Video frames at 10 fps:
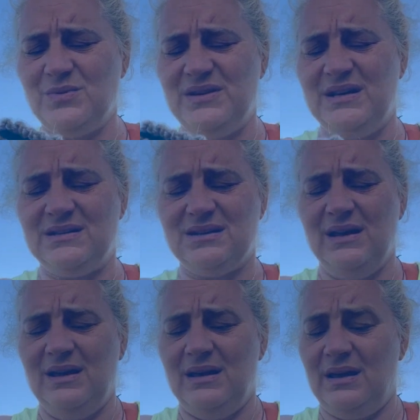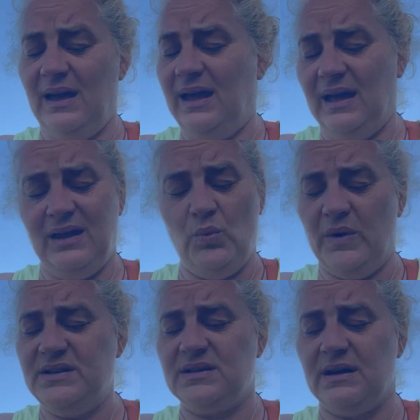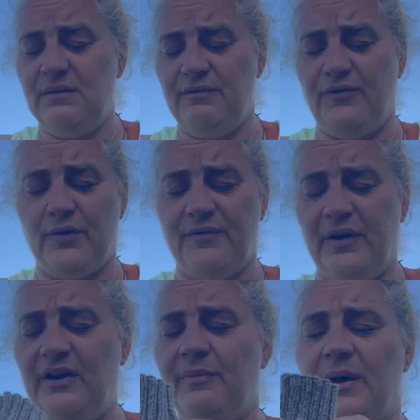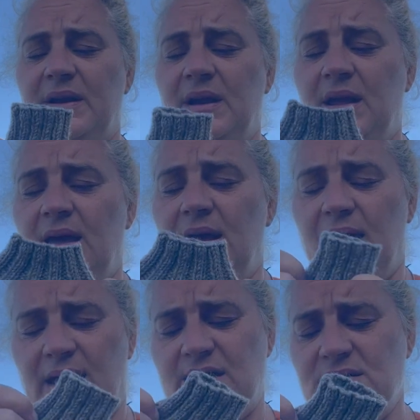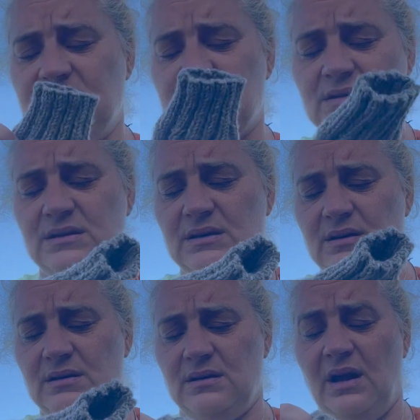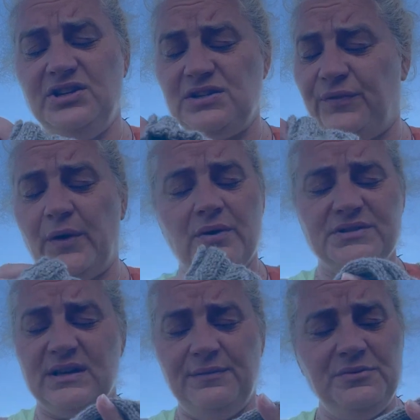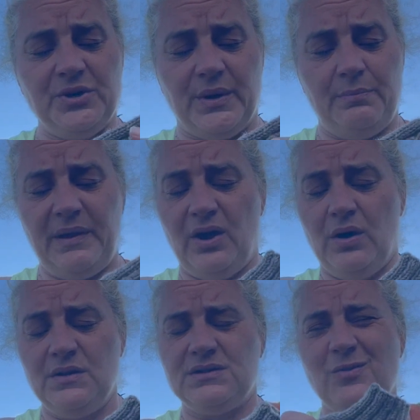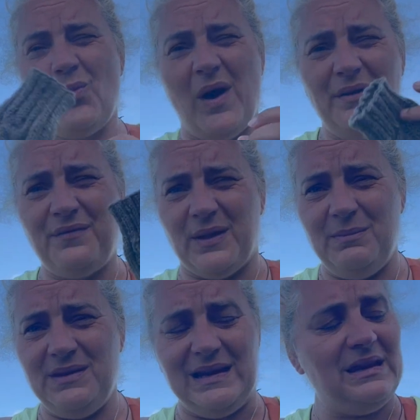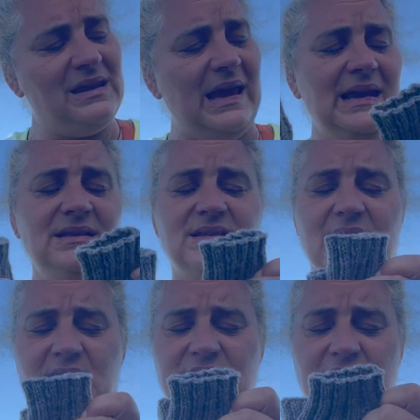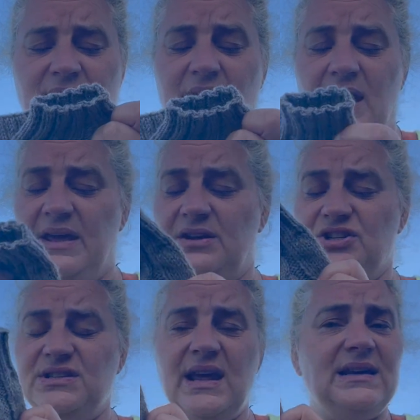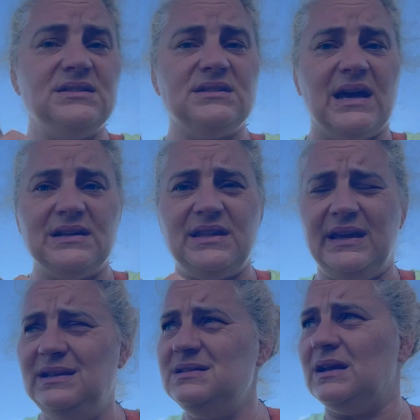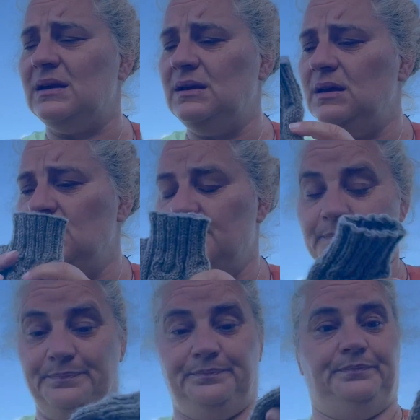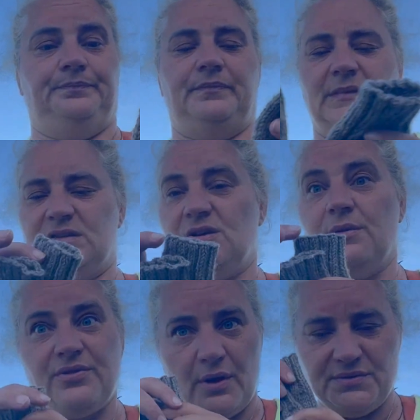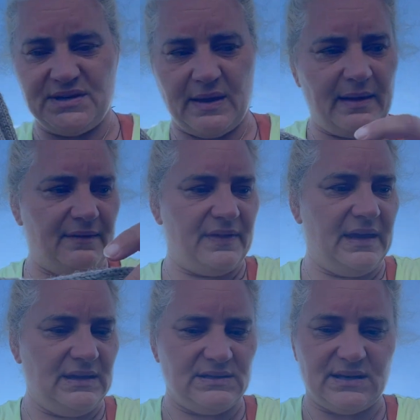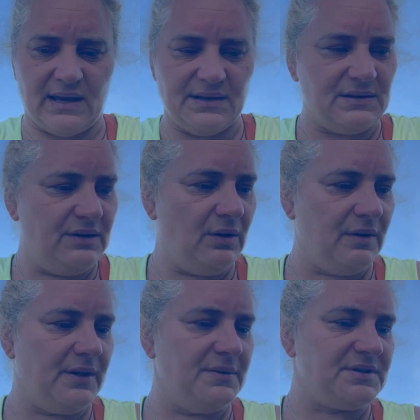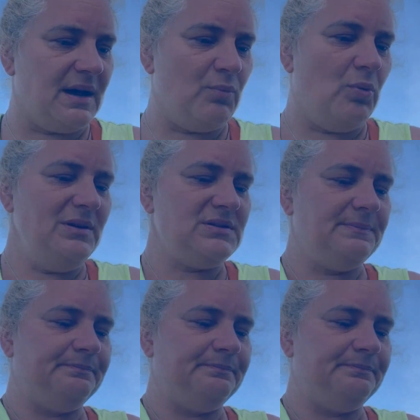were knit in winter for a friend of mine, and I just forgot to give them to her because one of them needed the ends darned in, and I just hadn't darned the ends in. So those now have the ends darned in on those arm warmers.